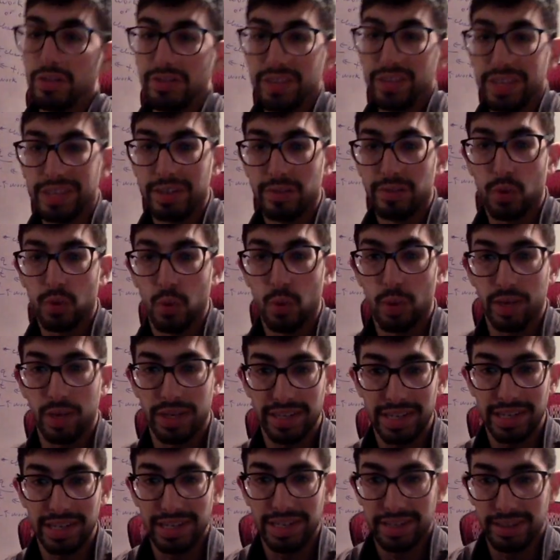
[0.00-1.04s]
of this, of course,
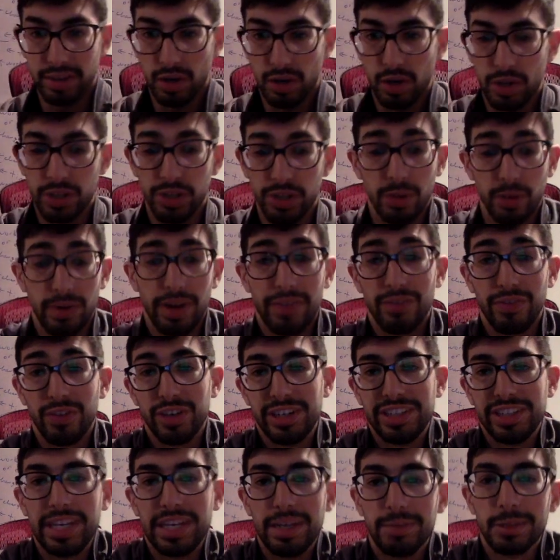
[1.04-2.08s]
is on your reference
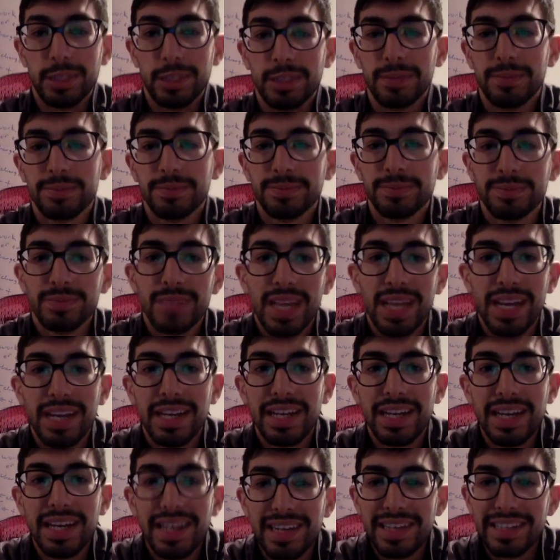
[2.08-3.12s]
table.
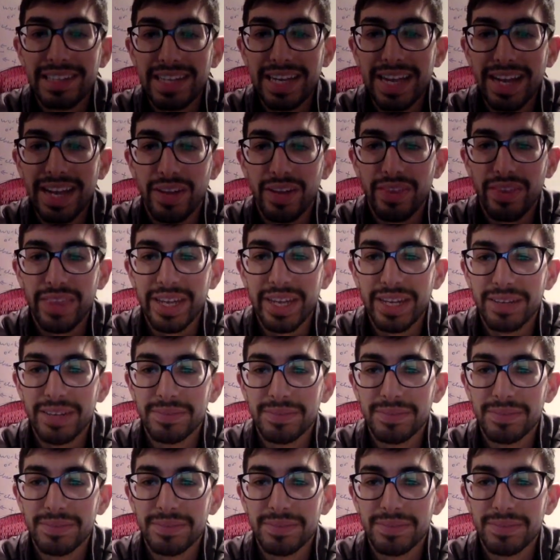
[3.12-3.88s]
Stay healthy.